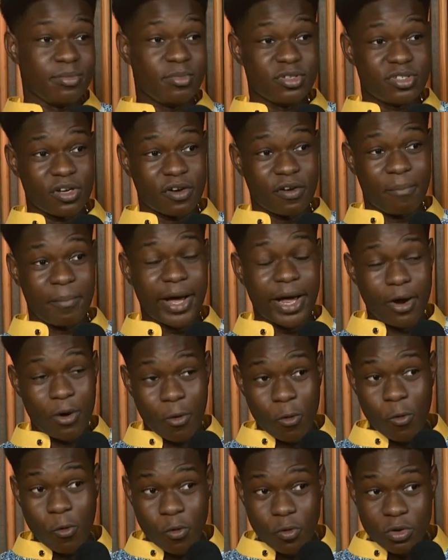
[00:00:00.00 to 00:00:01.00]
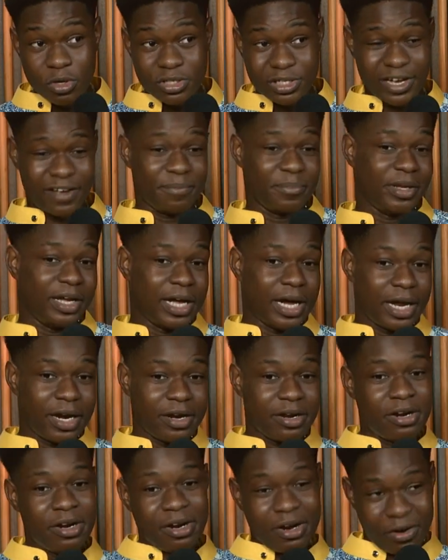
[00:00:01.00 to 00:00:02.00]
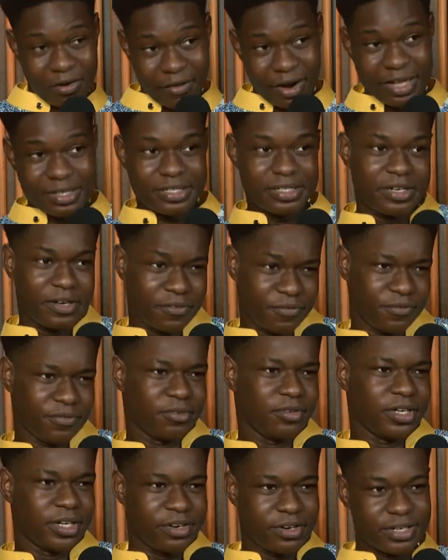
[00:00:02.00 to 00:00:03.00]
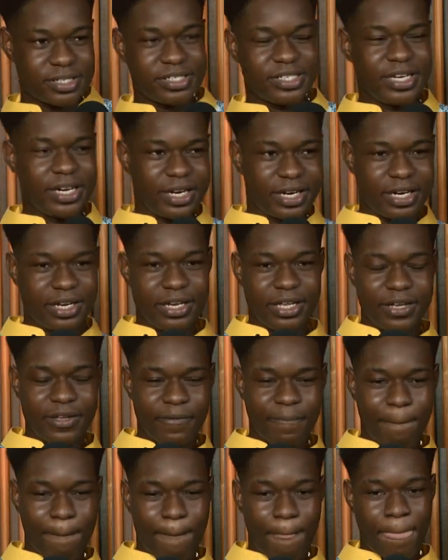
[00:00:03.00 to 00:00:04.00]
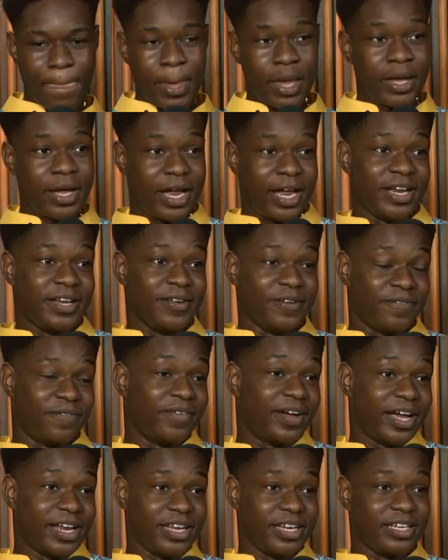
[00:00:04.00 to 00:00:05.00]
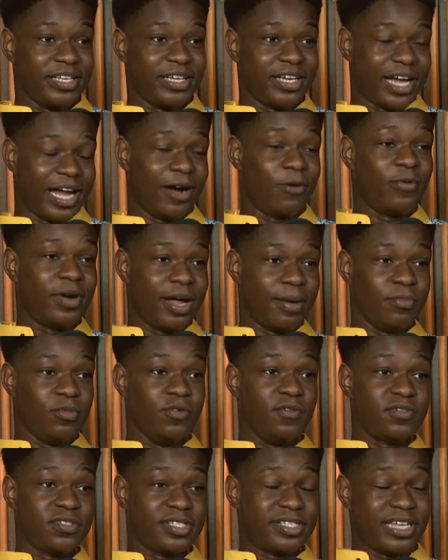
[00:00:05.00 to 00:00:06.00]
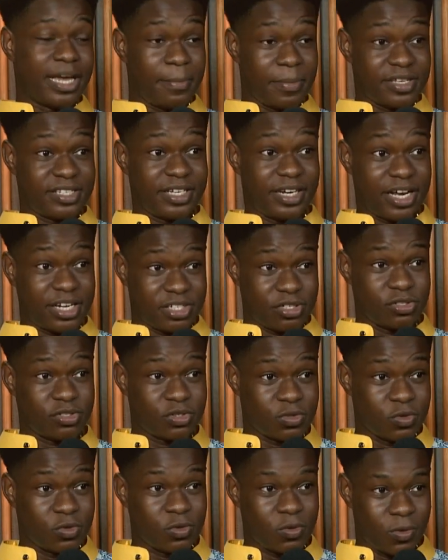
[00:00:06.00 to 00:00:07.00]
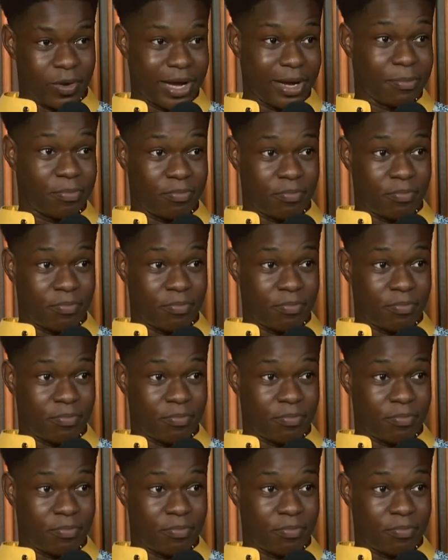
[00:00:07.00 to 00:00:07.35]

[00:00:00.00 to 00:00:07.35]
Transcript: music on my own, to have begun writing a few lyrics here and there. And then finally, I moved to Tema International School, where